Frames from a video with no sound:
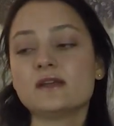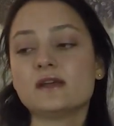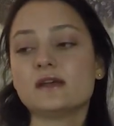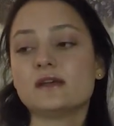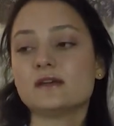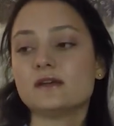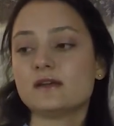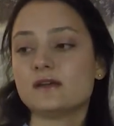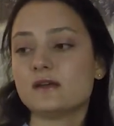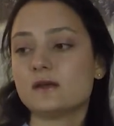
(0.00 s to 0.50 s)

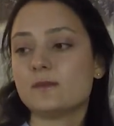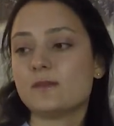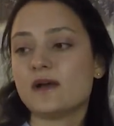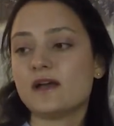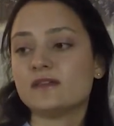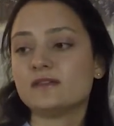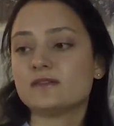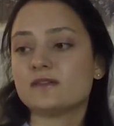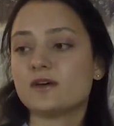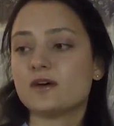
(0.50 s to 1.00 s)

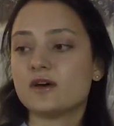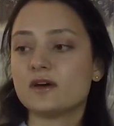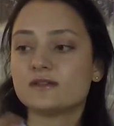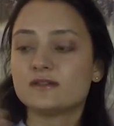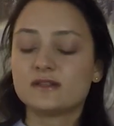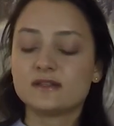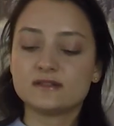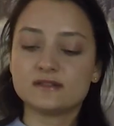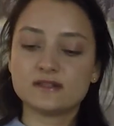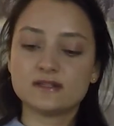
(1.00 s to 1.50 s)
I thought
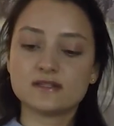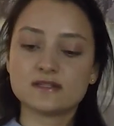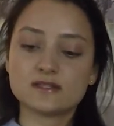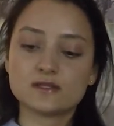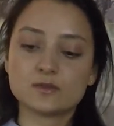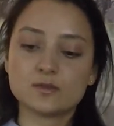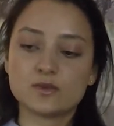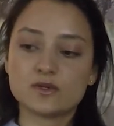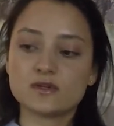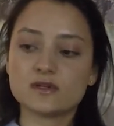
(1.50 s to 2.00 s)
that
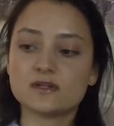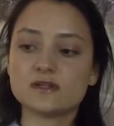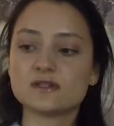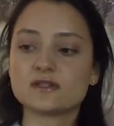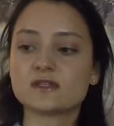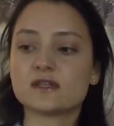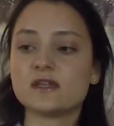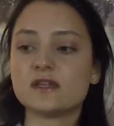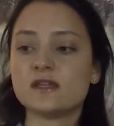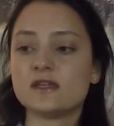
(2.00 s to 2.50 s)
this
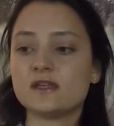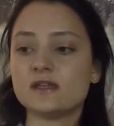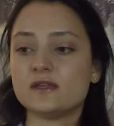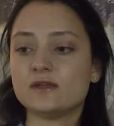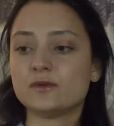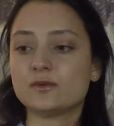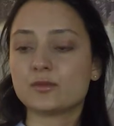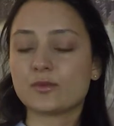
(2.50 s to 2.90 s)
was a